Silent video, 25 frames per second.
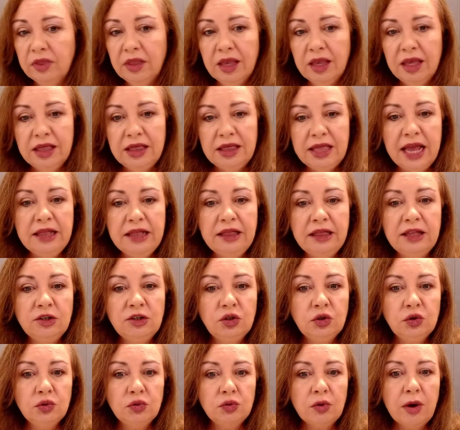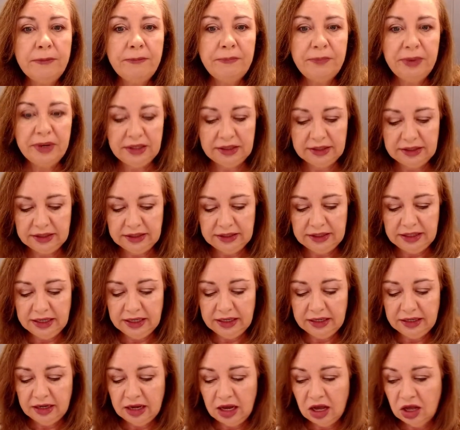than the trumpets
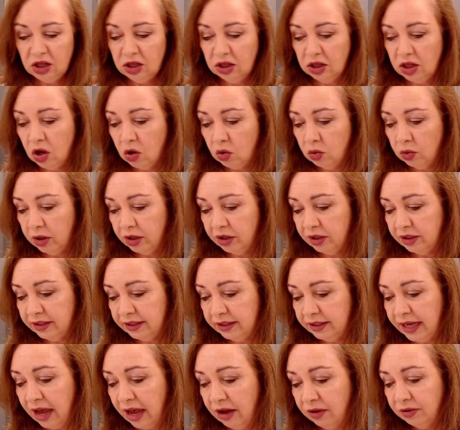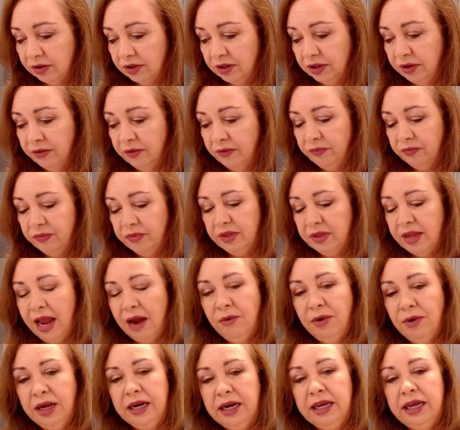did, a lower sound. Now
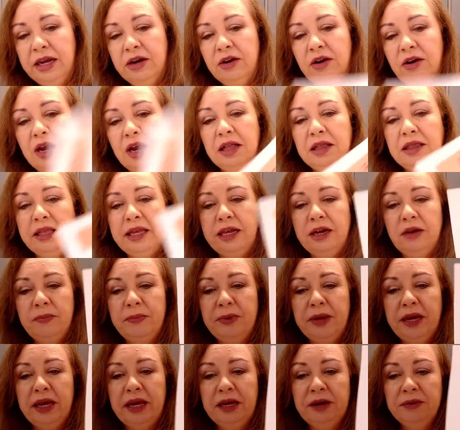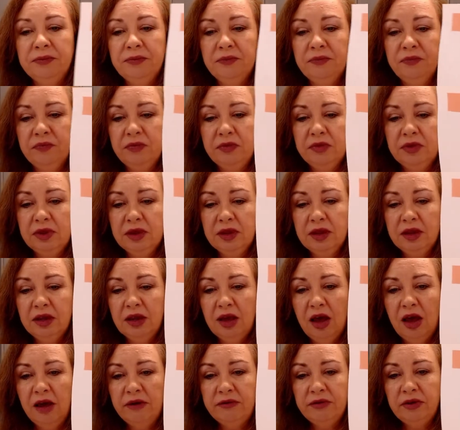we're going to hear a little bit
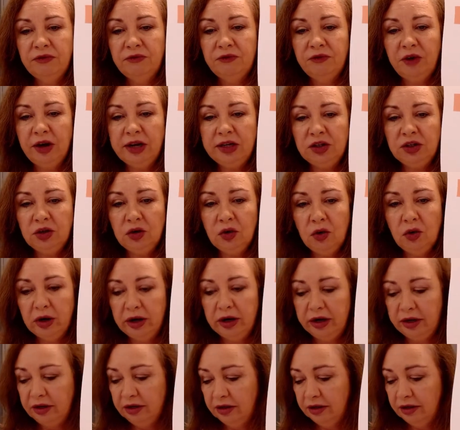of the French horn.